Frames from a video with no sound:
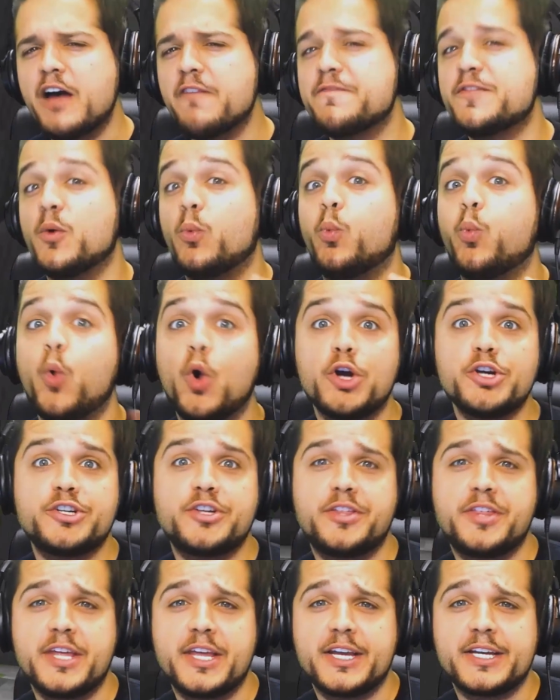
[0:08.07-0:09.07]
of the
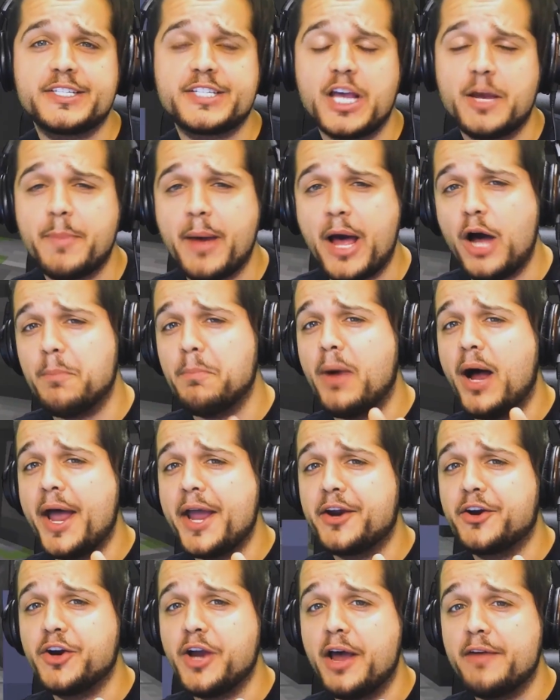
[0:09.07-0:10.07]
worst things about
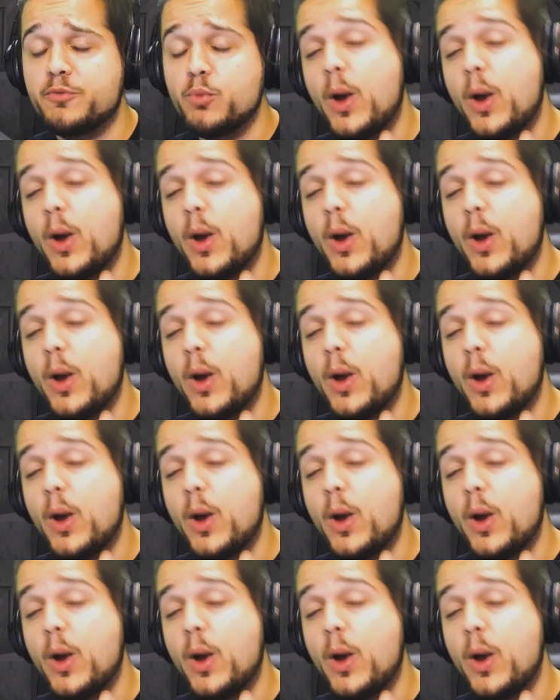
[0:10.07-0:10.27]
Minecraft.